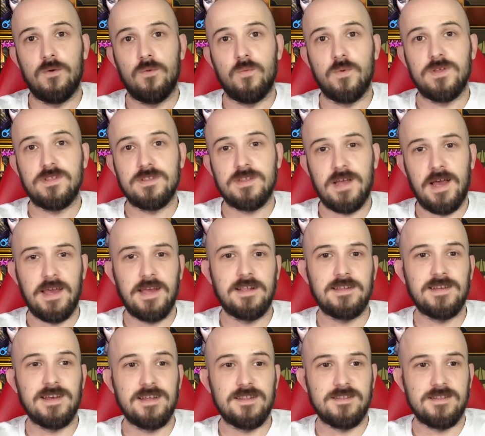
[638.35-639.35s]
We stay in
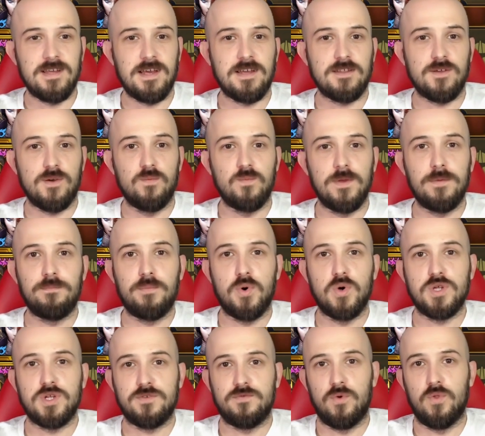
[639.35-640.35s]
tier 6 and we
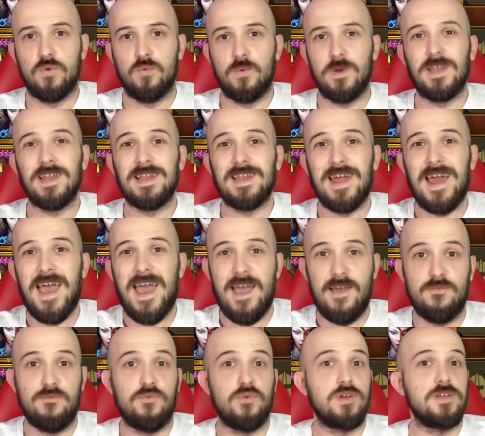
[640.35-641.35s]
push for the win in
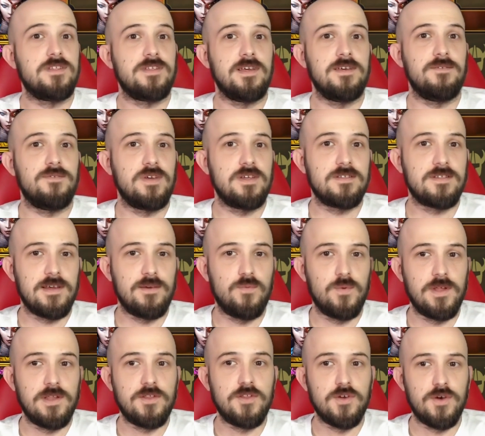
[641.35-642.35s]
every CVC
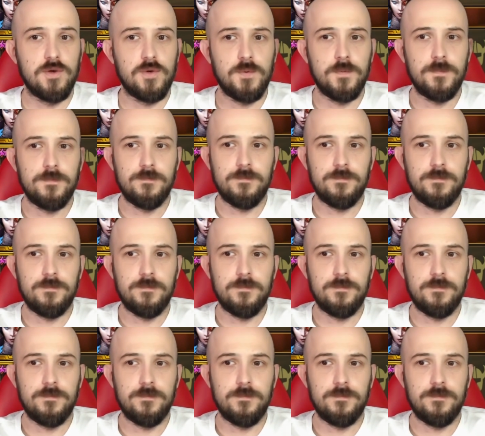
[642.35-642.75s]
we do.